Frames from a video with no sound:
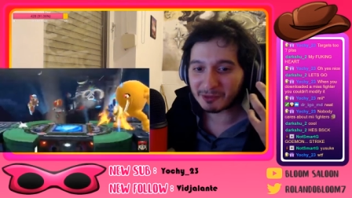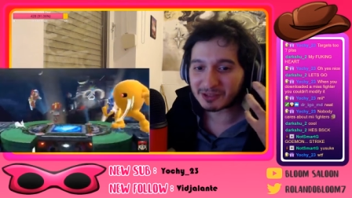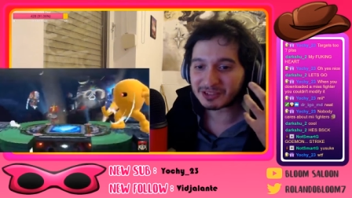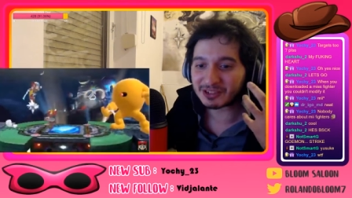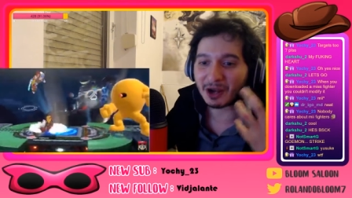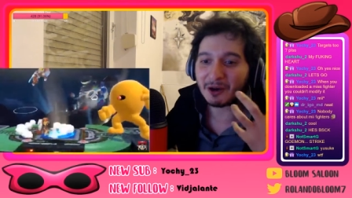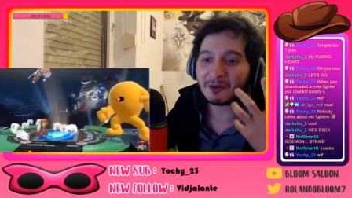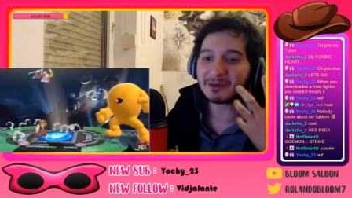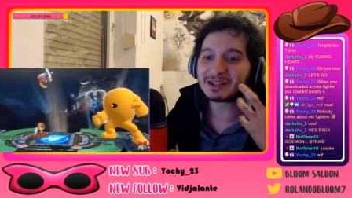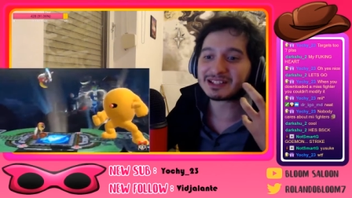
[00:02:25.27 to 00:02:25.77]
I
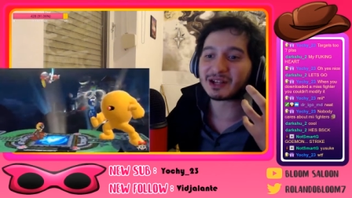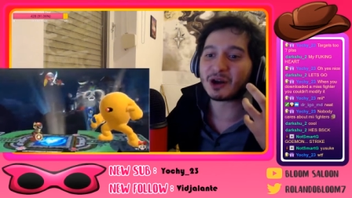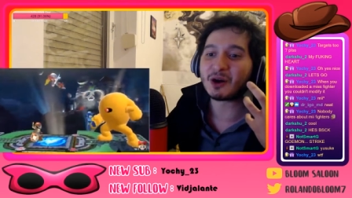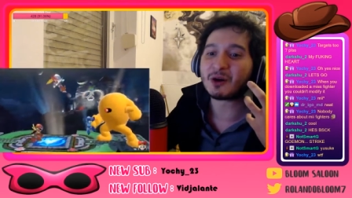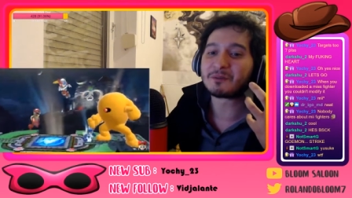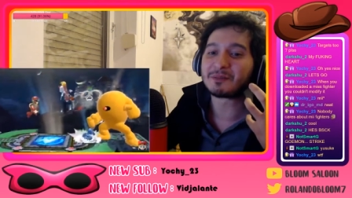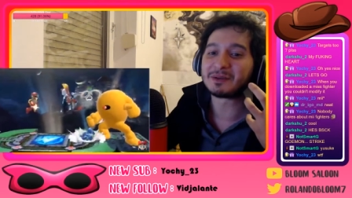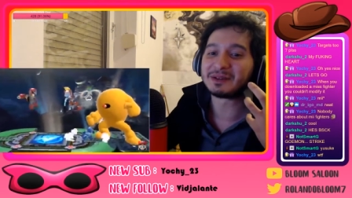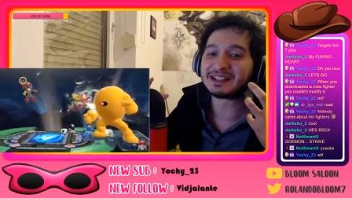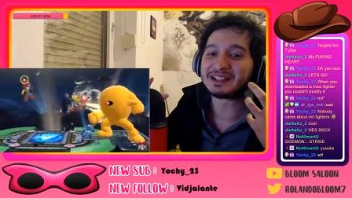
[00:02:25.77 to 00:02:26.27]
was
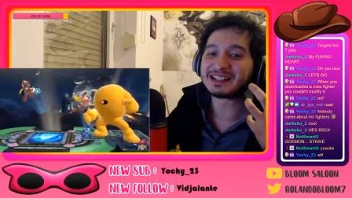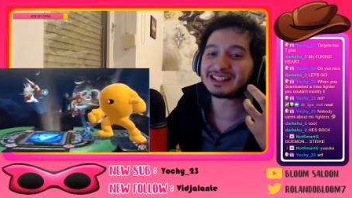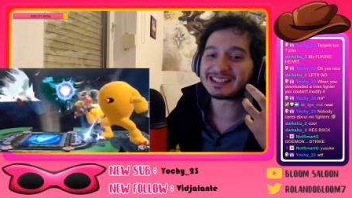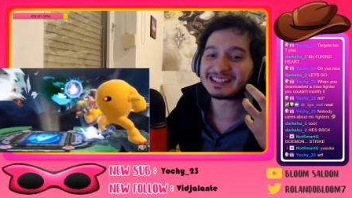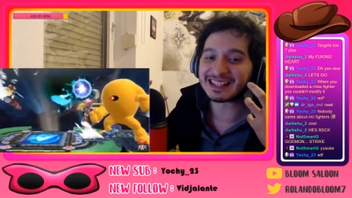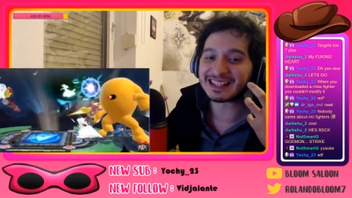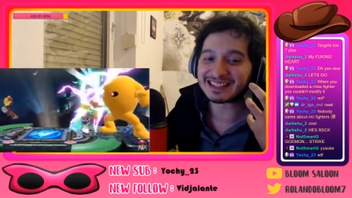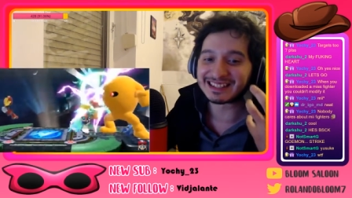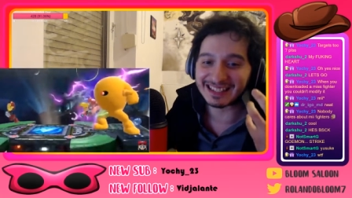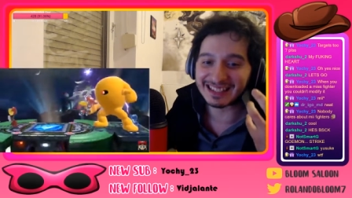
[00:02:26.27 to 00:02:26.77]
always
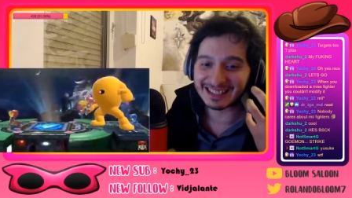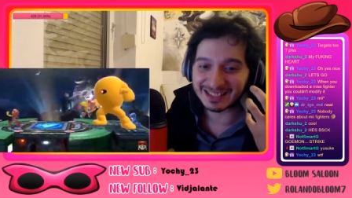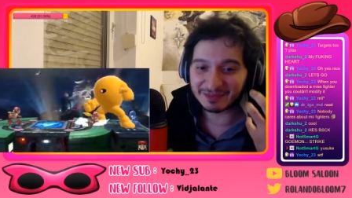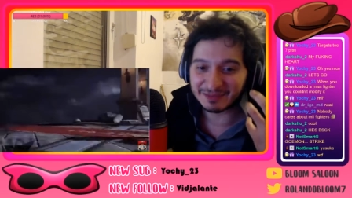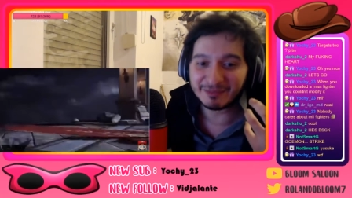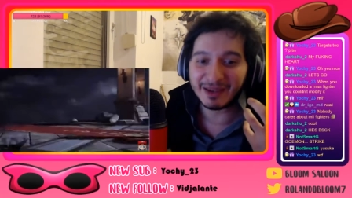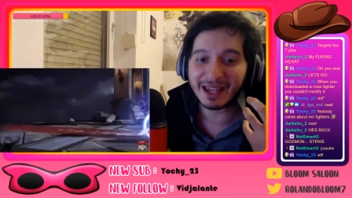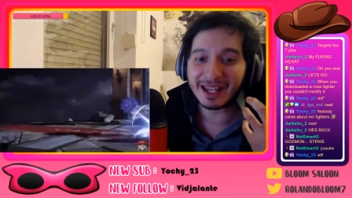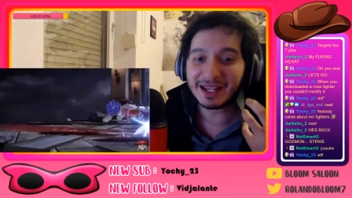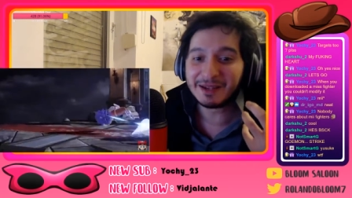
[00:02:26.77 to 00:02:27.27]
hoping that
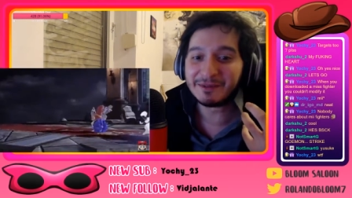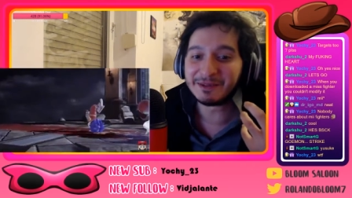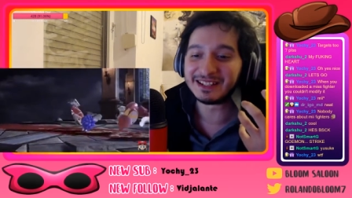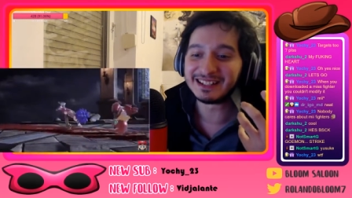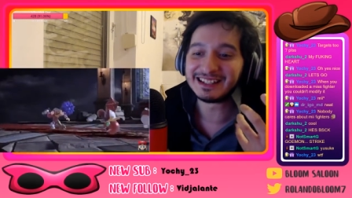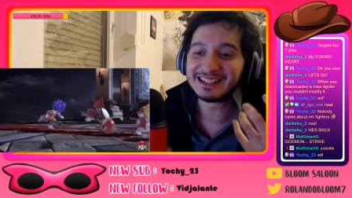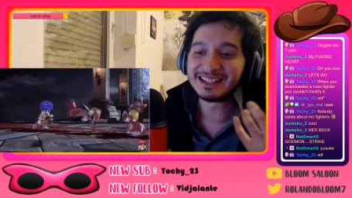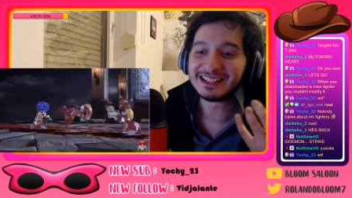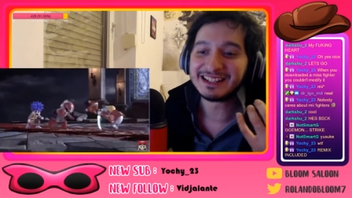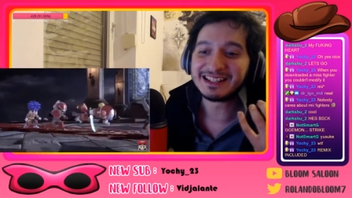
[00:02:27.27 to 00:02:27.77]
just
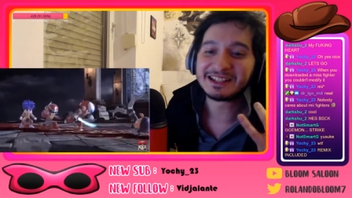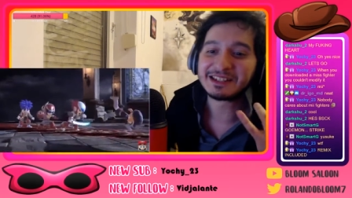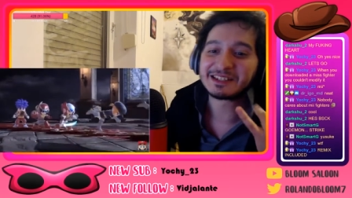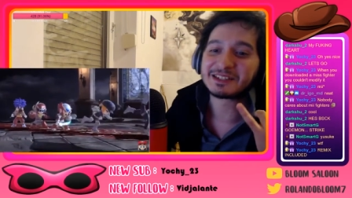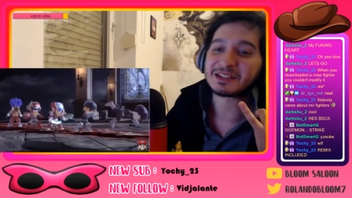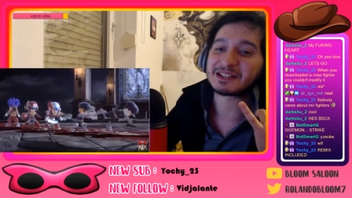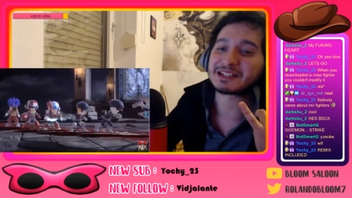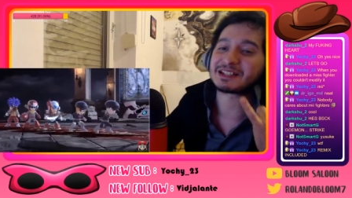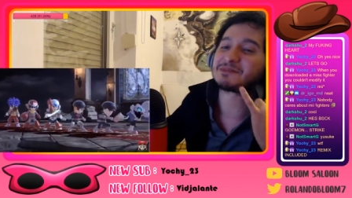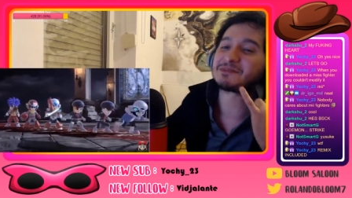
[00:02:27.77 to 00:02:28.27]
maybe
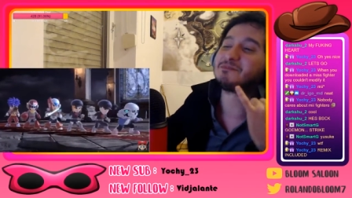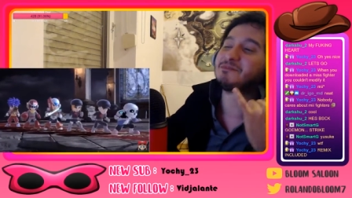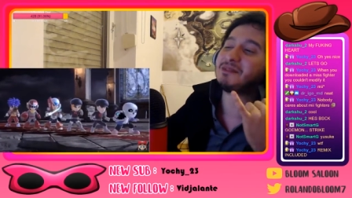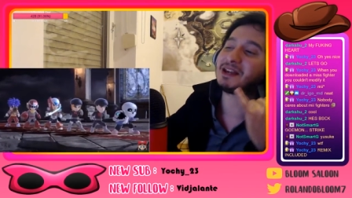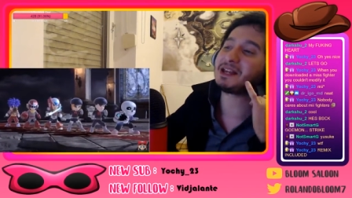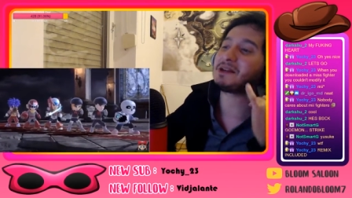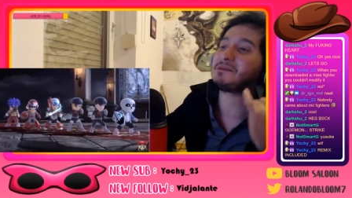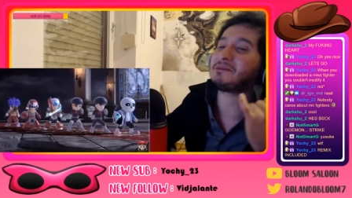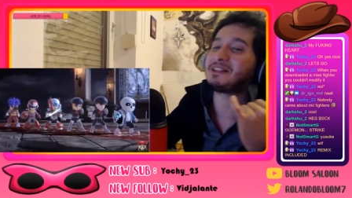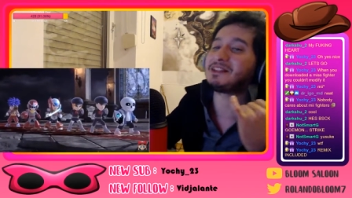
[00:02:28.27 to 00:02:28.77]
just
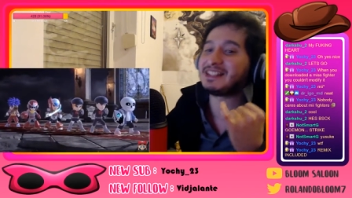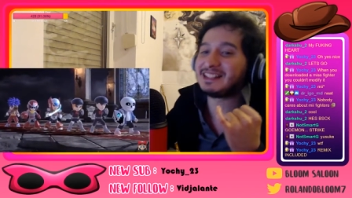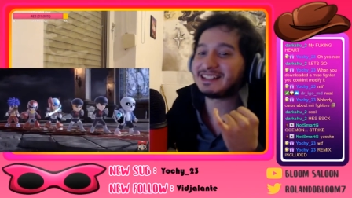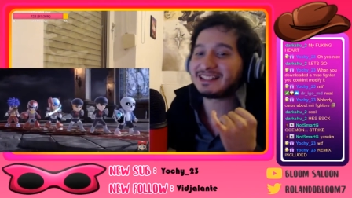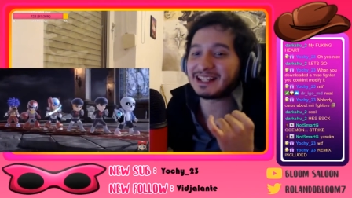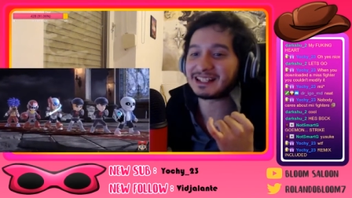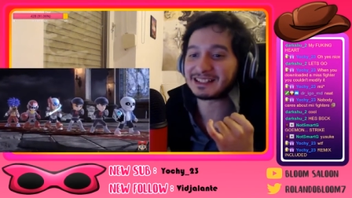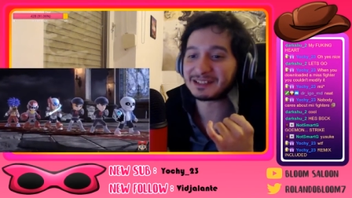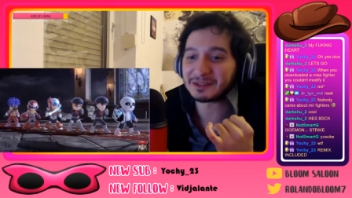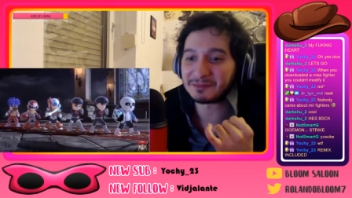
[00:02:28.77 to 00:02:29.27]
maybe
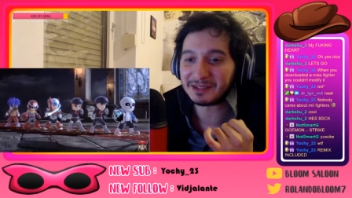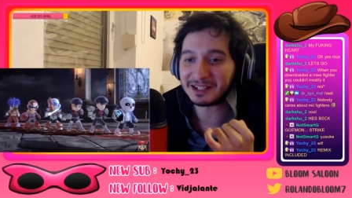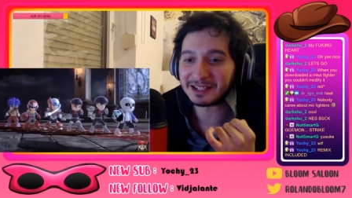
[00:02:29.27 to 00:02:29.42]
he'd